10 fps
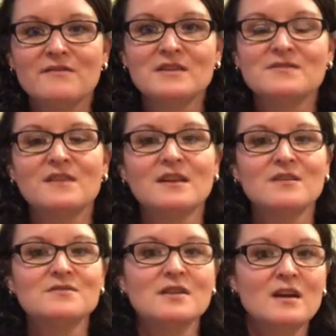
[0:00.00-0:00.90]
these
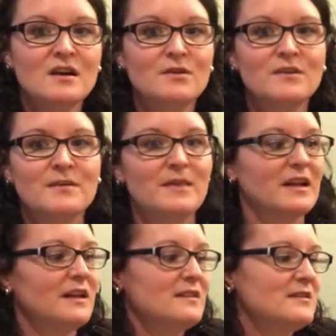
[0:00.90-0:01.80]
videos with my
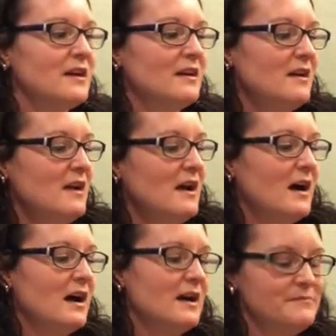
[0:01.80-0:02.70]
kids here,
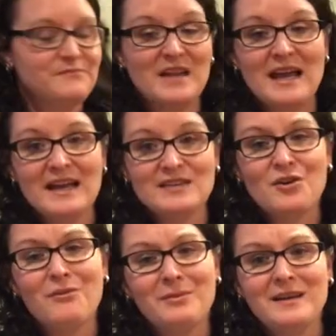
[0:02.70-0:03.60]
and
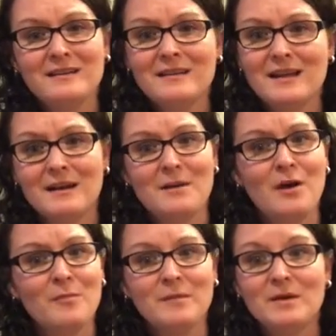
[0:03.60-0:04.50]
hoping that I'm
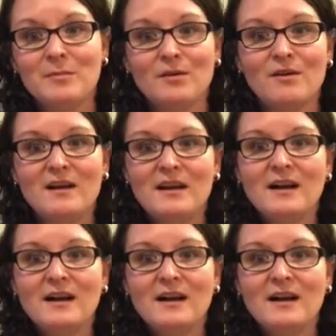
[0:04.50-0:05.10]
helping people